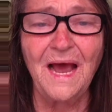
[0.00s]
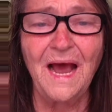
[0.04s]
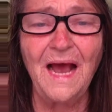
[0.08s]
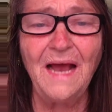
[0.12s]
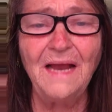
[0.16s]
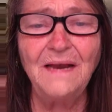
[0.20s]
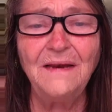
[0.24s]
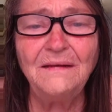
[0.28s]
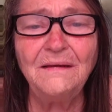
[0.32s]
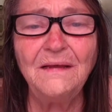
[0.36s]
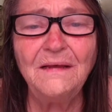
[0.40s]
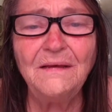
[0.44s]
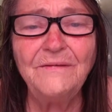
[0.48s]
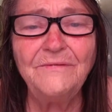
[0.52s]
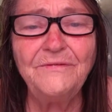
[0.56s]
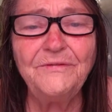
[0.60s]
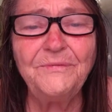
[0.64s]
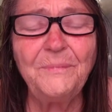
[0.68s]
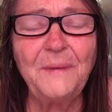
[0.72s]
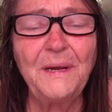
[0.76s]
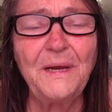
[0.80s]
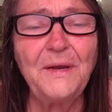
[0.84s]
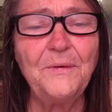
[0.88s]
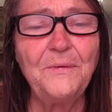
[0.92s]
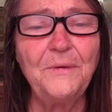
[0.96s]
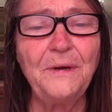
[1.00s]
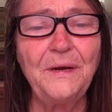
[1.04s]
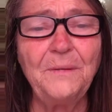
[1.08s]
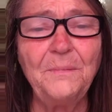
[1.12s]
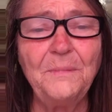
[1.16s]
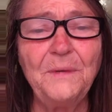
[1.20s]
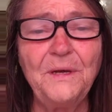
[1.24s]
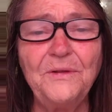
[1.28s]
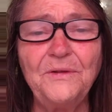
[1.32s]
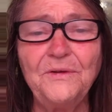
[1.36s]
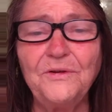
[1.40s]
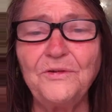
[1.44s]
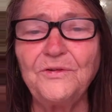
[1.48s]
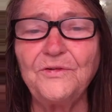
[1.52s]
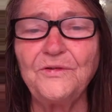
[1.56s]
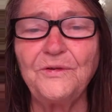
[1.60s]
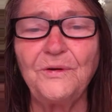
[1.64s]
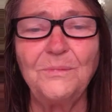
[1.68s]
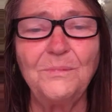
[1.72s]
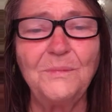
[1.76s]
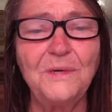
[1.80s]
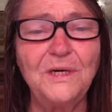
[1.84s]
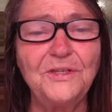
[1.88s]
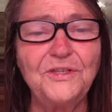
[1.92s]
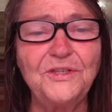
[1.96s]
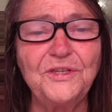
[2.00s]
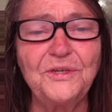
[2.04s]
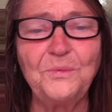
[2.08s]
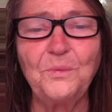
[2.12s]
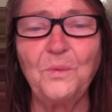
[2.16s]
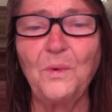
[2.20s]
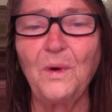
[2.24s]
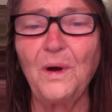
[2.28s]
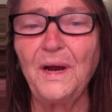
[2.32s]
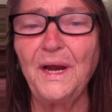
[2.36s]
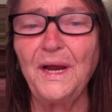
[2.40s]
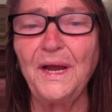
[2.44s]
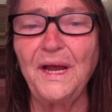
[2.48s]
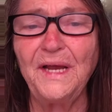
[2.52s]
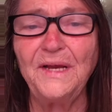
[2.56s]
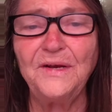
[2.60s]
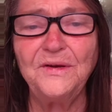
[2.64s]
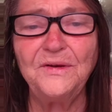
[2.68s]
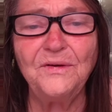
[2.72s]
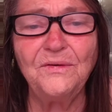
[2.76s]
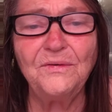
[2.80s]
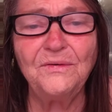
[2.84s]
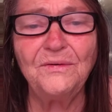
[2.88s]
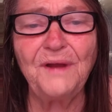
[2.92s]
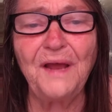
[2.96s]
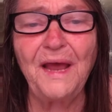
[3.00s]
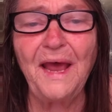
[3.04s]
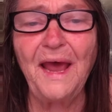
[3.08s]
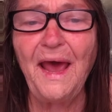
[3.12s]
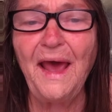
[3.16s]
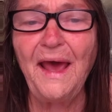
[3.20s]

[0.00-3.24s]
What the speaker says: I loved my grandmother so much, and why I don't